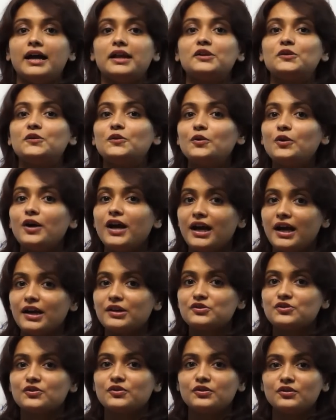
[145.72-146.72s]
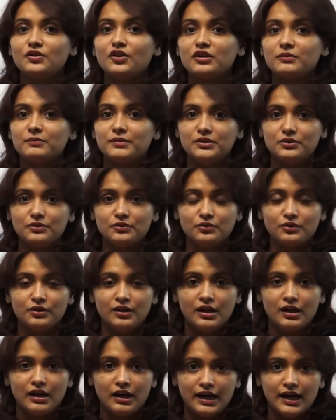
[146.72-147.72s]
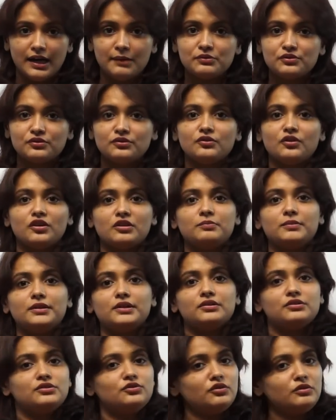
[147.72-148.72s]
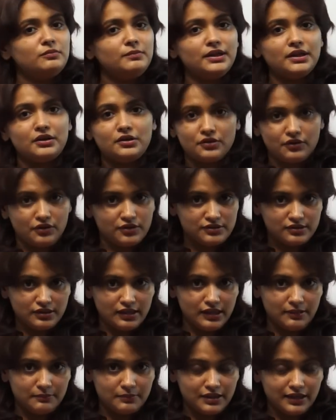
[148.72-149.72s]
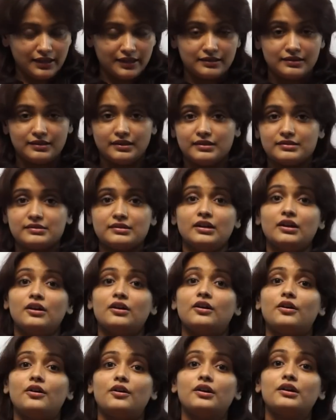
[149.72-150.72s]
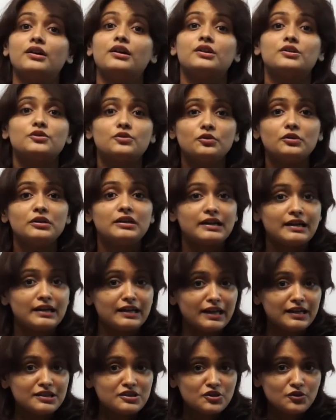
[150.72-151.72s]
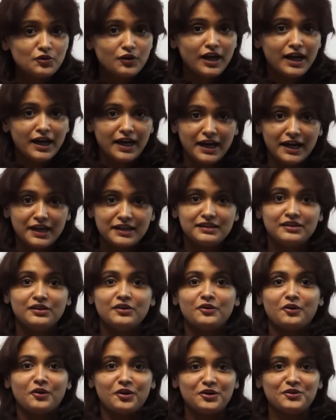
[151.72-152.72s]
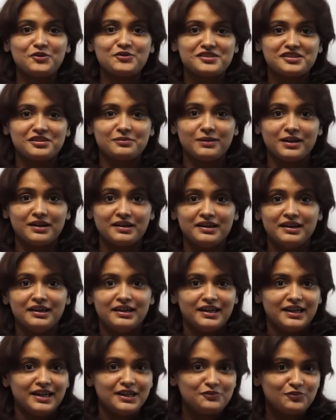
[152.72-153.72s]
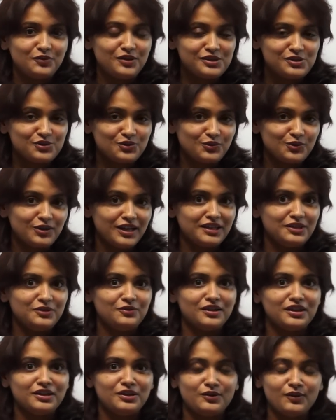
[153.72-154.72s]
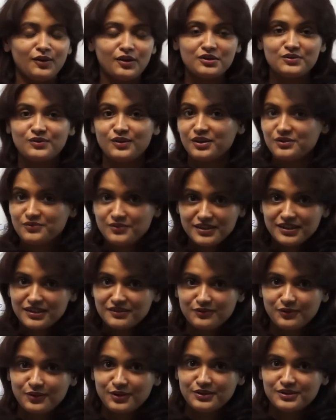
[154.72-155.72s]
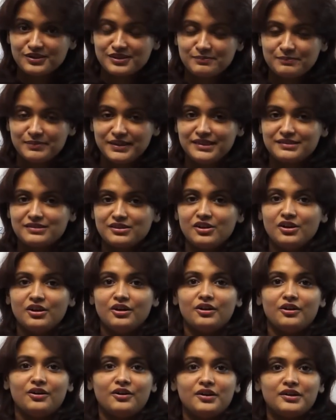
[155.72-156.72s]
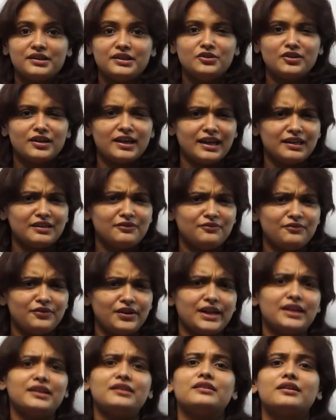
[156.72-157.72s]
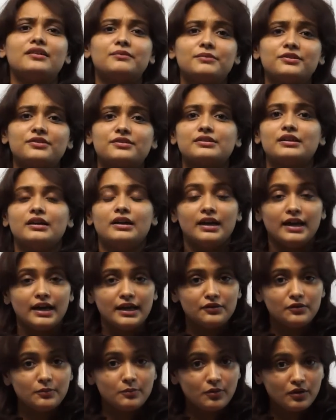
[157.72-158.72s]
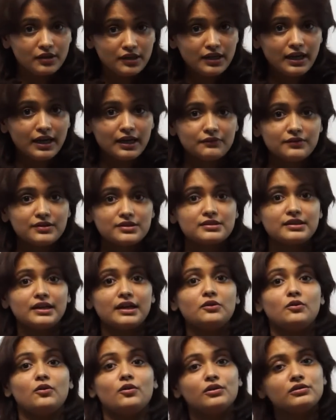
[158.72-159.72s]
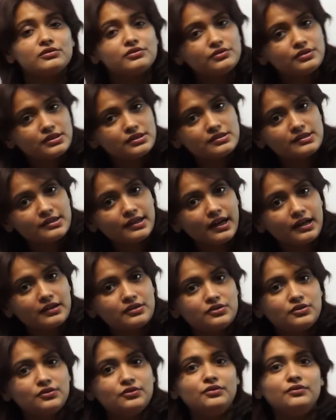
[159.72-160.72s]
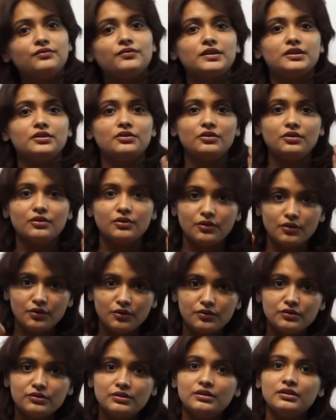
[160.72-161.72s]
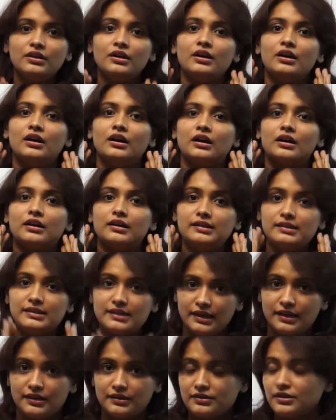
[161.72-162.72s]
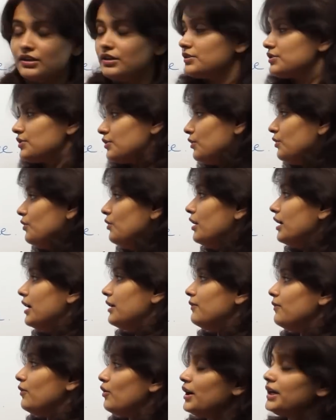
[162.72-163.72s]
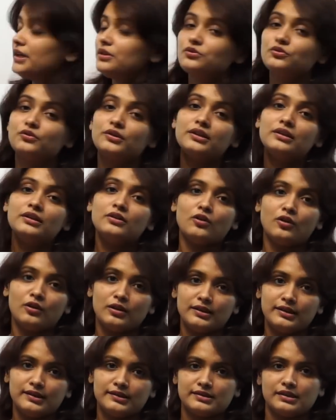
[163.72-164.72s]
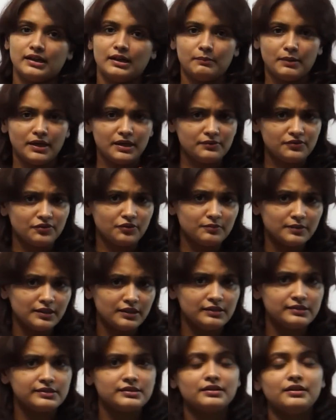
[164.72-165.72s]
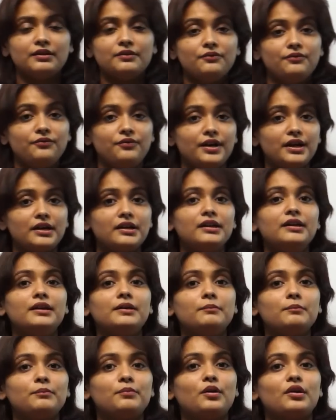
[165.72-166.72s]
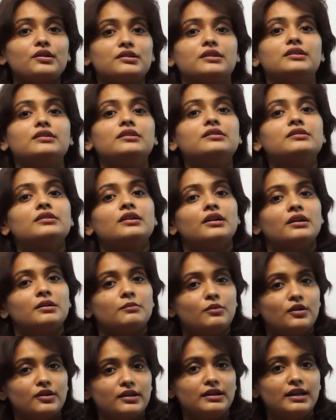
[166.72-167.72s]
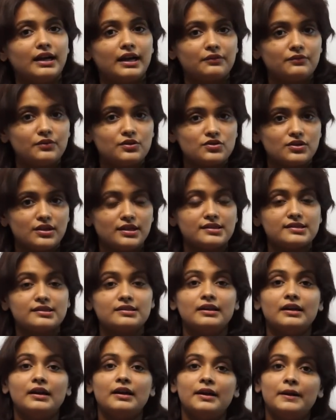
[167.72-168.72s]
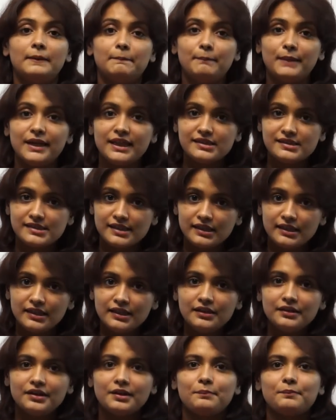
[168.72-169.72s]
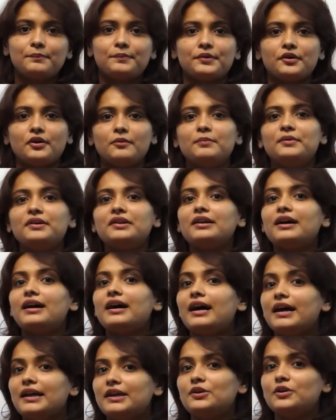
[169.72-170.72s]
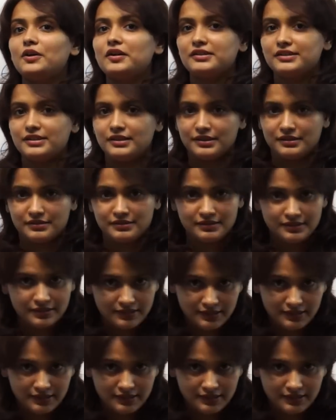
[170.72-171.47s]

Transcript: and your hand should not be, your arm should not be, don't be a cross arm like this, or don't clutch your hand on your stomach. It will show like you are not confident for your speech, or you're getting very nervous. And your body language can also distract you with your own content. So avoid doing all these. Apart from this, a very important body language is maintaining a proper eye contact.